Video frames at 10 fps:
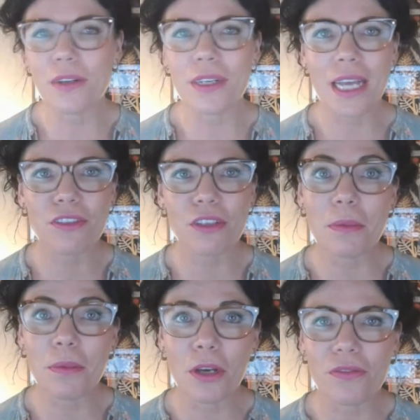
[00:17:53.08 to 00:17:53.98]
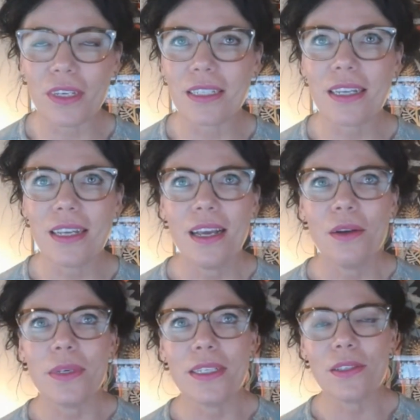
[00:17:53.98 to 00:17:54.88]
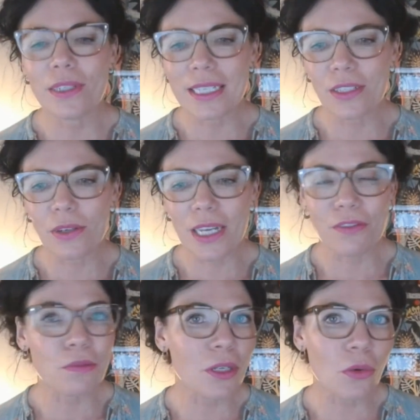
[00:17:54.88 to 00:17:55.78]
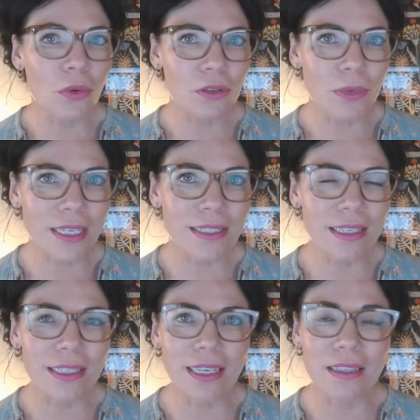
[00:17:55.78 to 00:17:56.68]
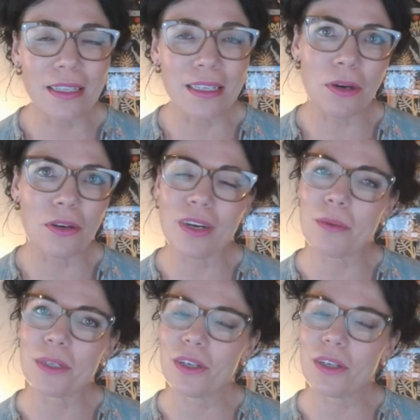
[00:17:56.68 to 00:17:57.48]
We don't have to be perfect. We certainly don't have to be orthorexic in this program.